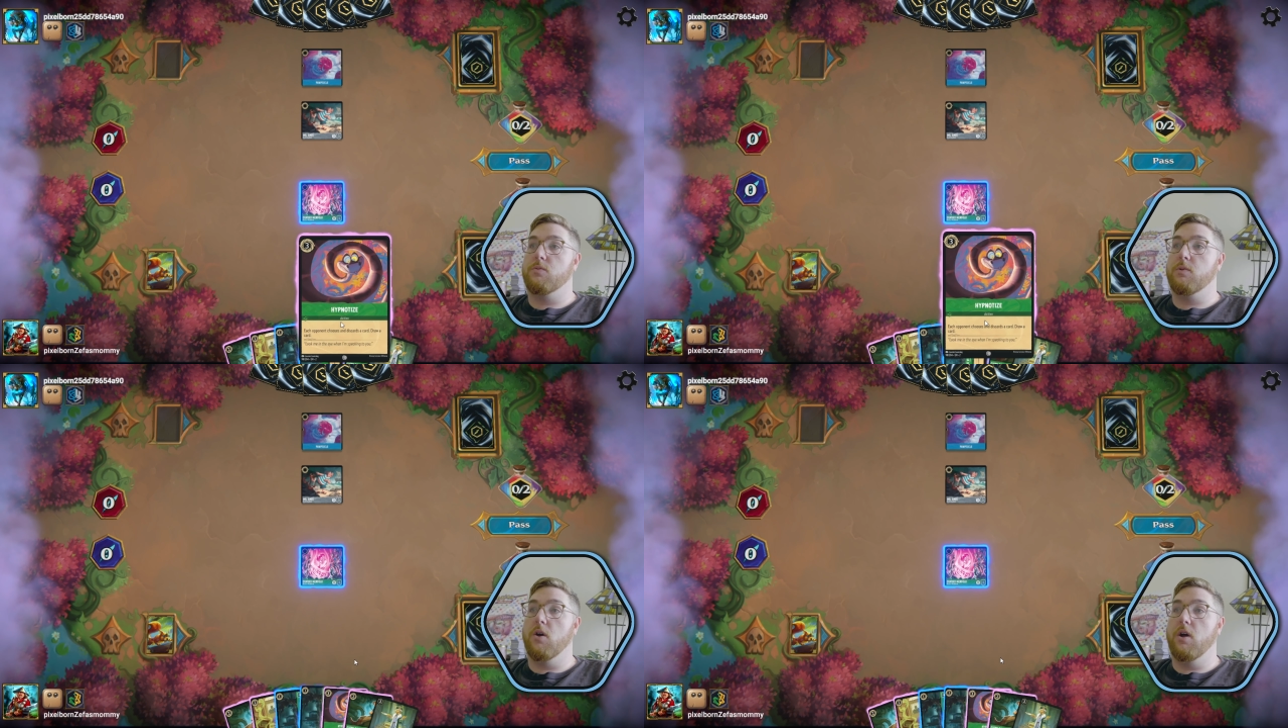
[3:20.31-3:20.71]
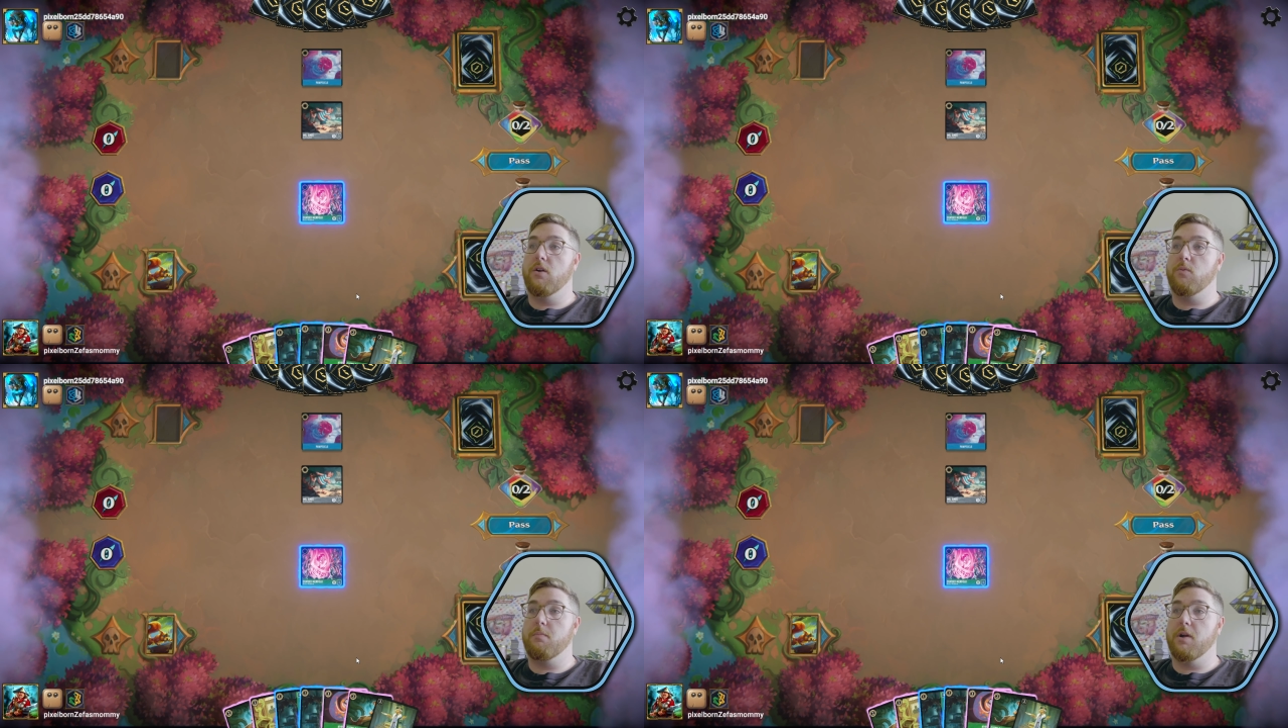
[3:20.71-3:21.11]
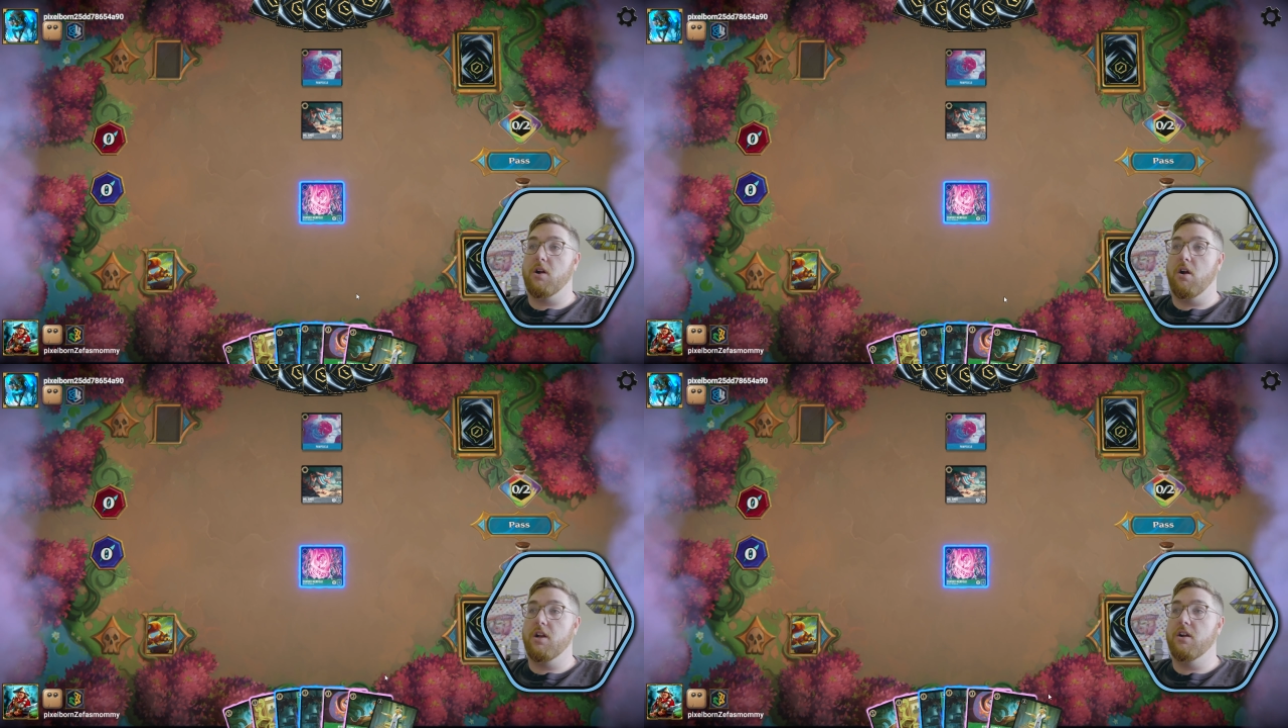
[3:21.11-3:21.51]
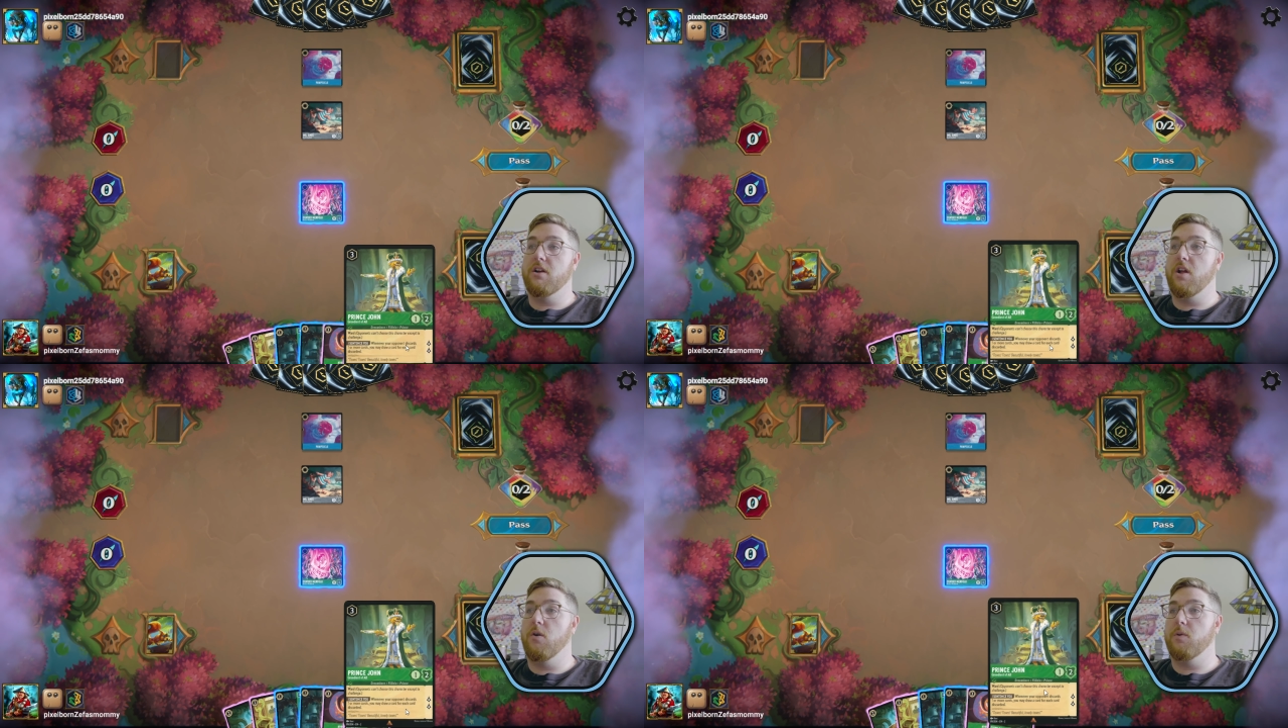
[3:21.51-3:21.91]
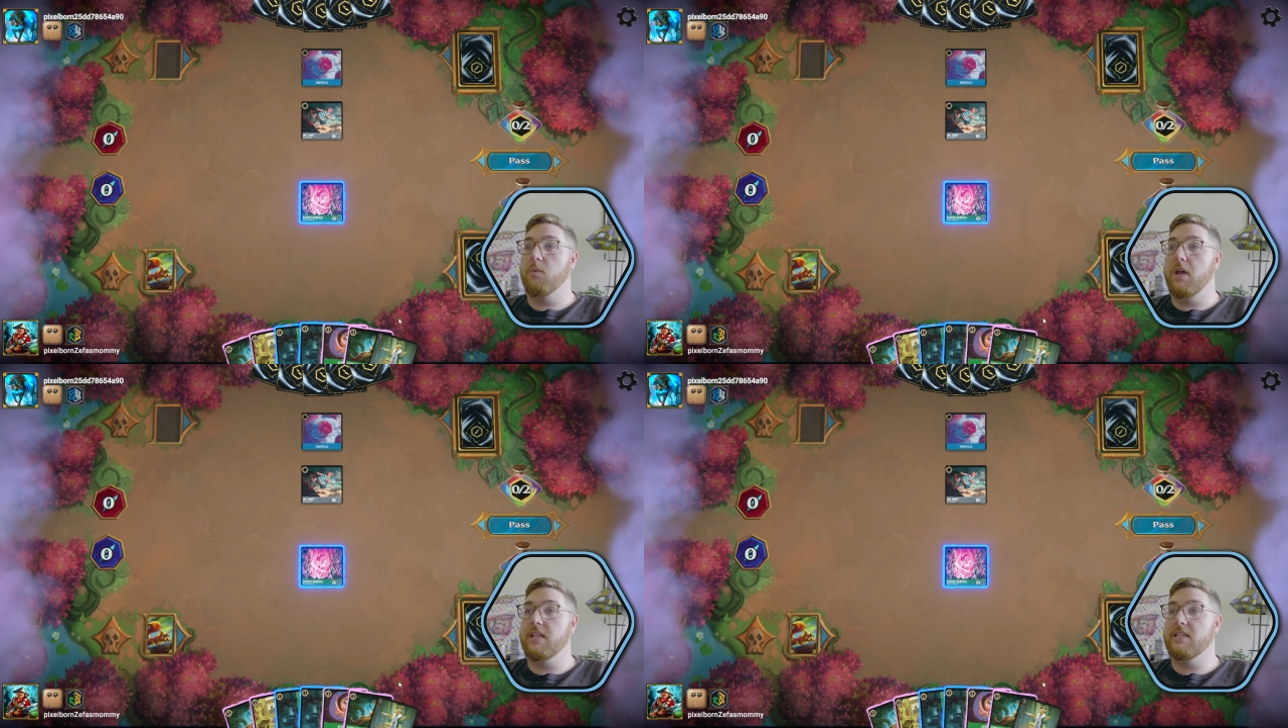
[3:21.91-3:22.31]
Do we go ahead and rip a card here? No, we
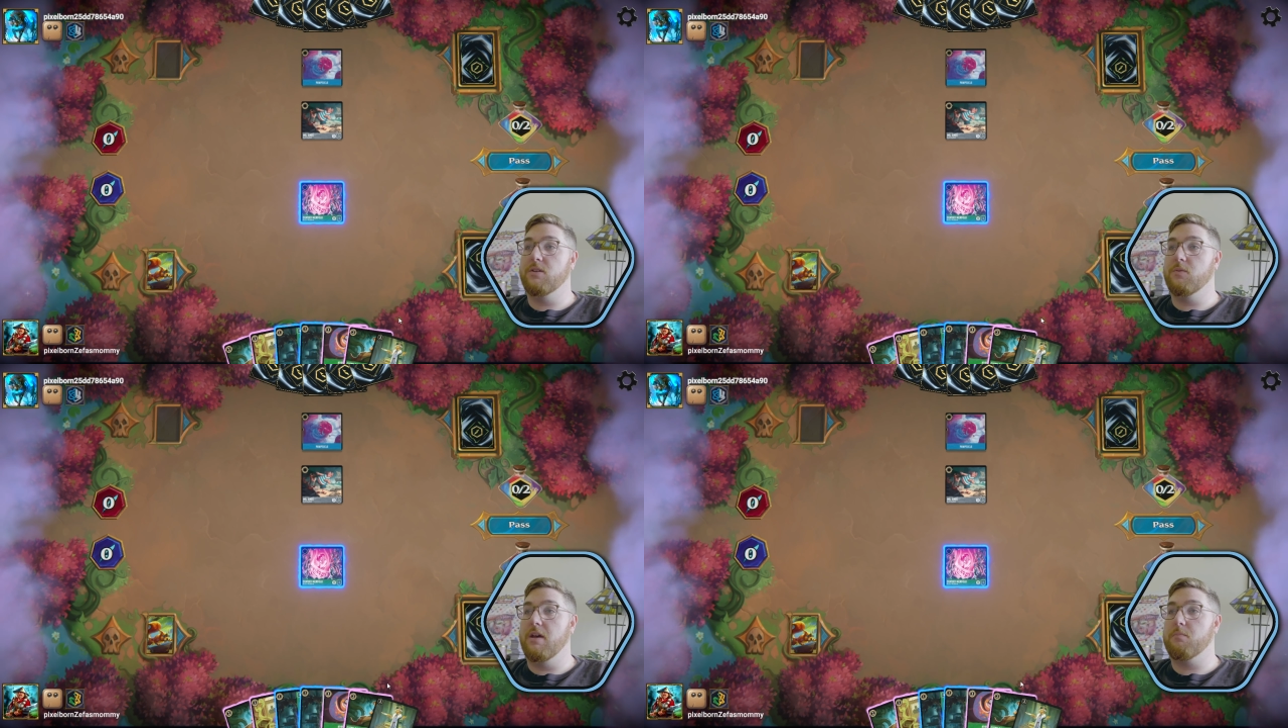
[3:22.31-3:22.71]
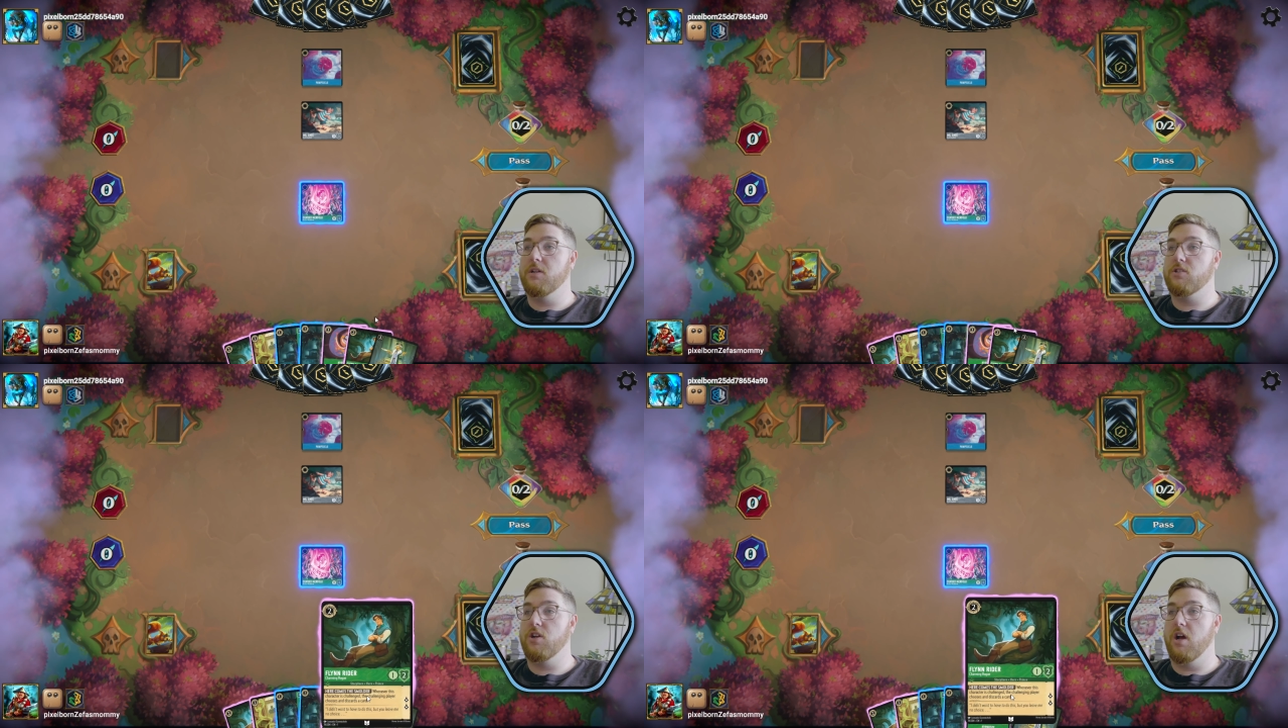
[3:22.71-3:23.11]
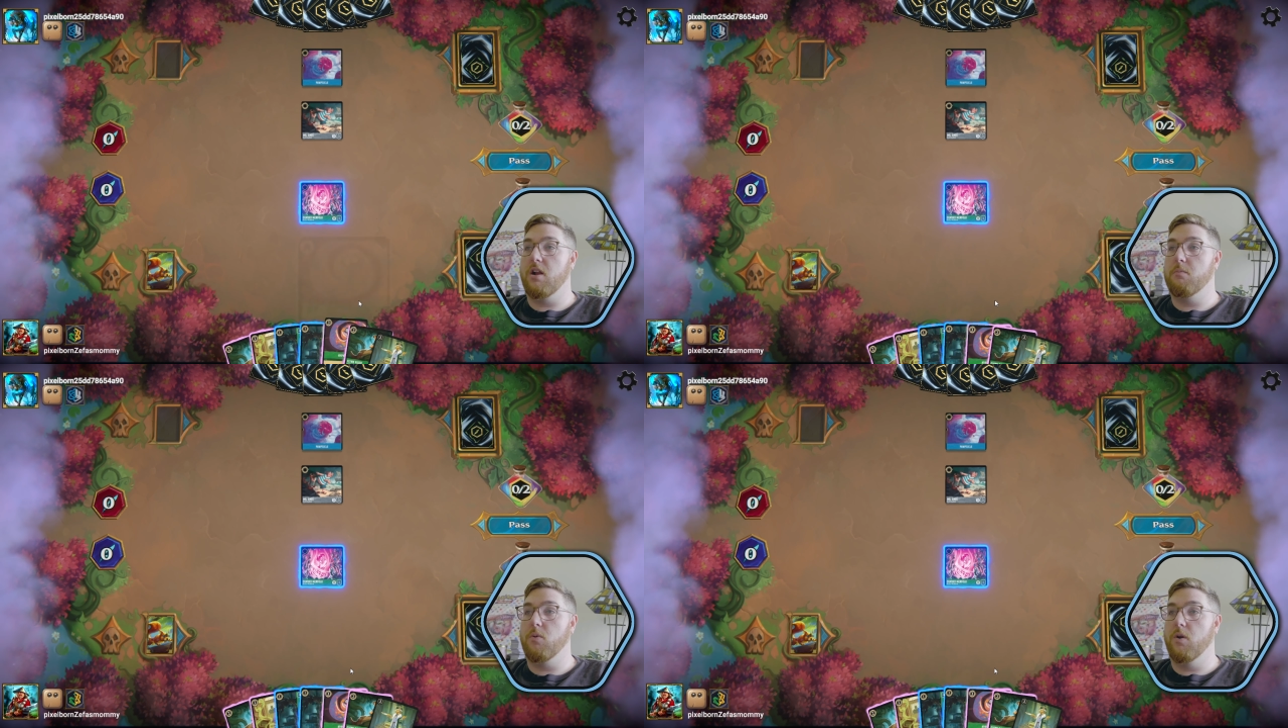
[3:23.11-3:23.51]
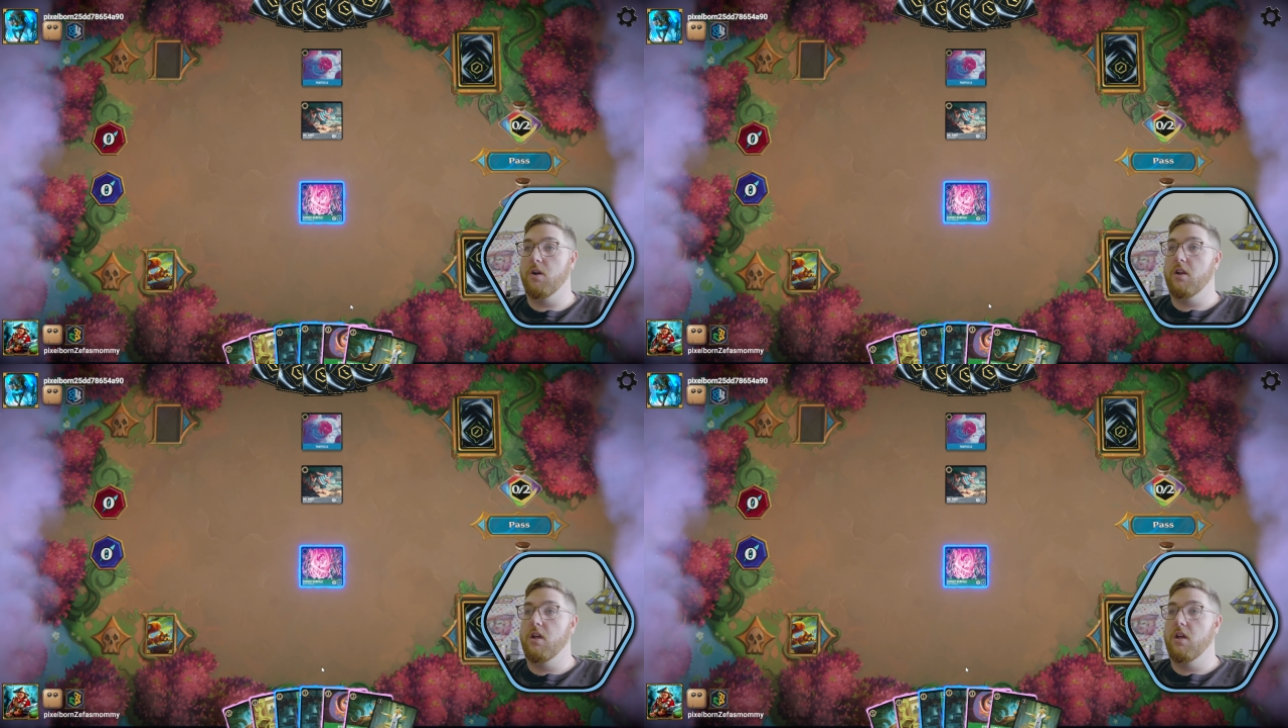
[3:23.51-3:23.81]
wait until we have Prince John on board.